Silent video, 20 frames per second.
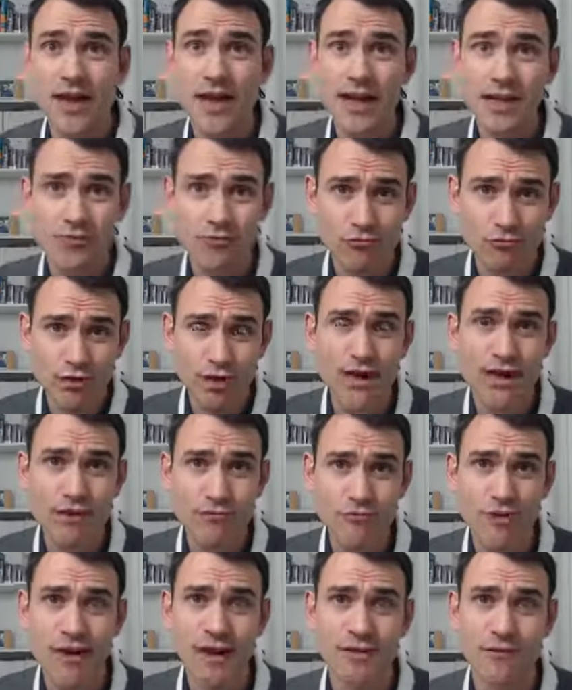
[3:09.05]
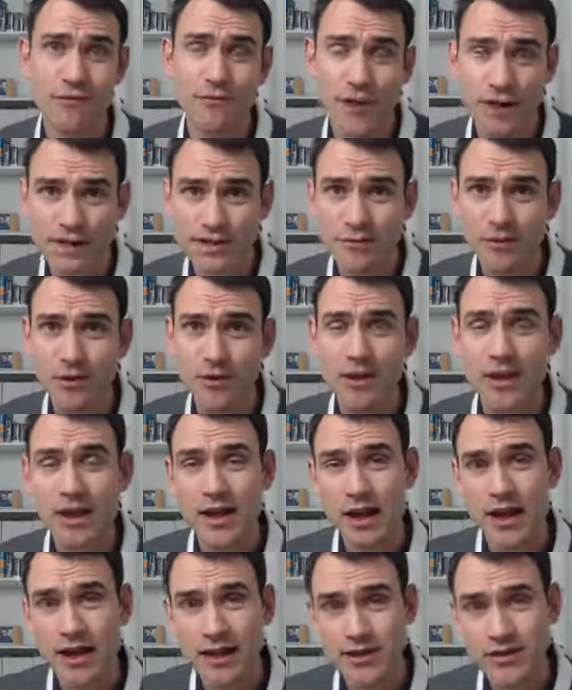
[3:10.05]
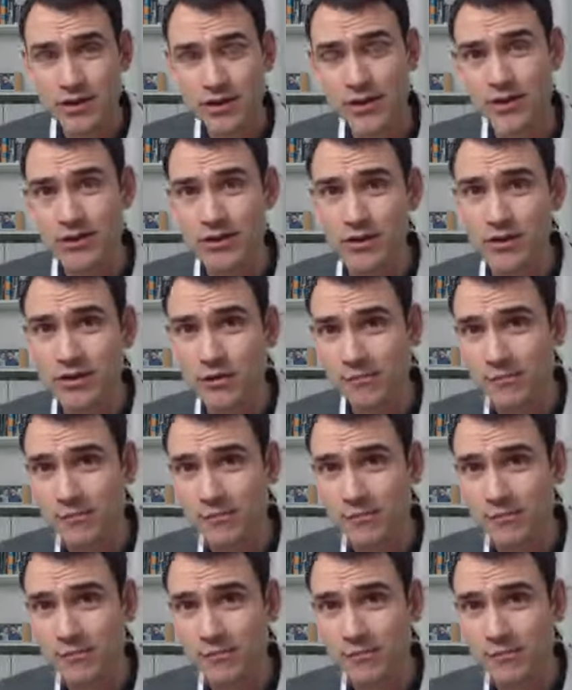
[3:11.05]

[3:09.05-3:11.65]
It's really, really flexible, and you can